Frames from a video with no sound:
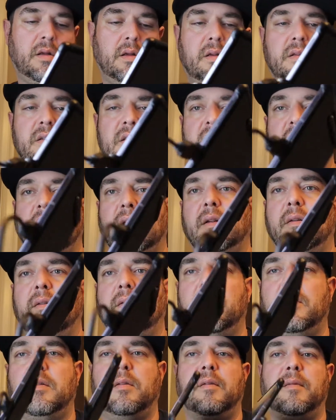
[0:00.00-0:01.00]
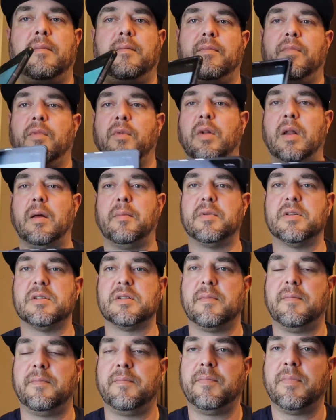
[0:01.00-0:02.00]
see what happens.
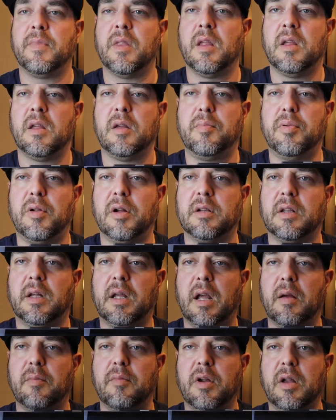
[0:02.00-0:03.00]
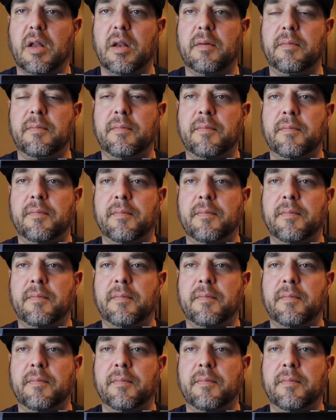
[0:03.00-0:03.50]
You plug the camera in,